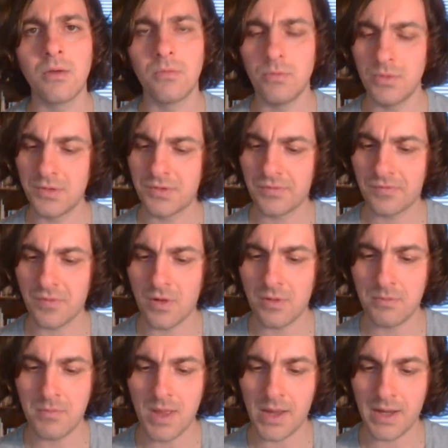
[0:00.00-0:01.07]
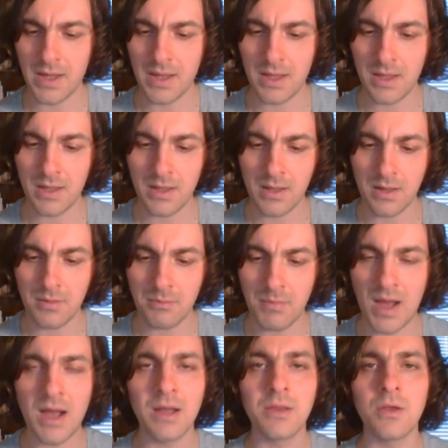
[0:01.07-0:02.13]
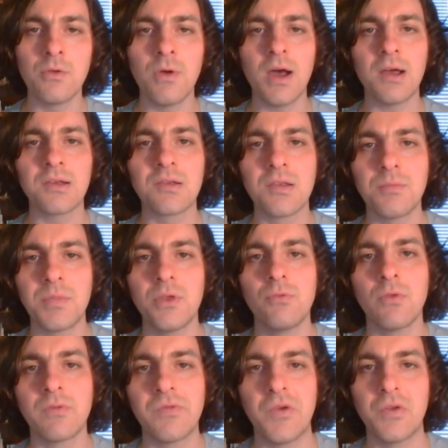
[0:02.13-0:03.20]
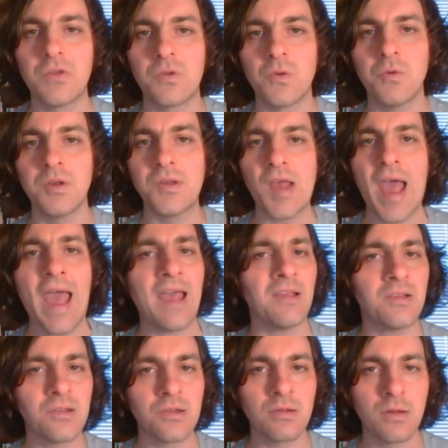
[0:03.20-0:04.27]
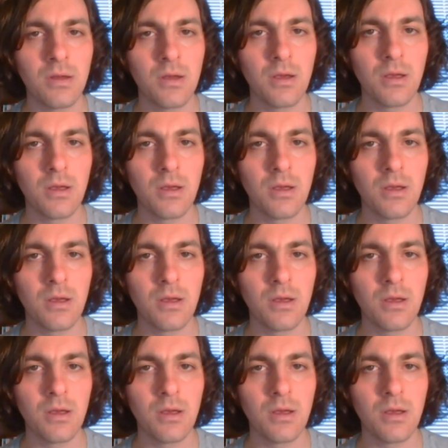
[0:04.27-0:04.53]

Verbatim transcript: was from a man who asked to be referred to as S.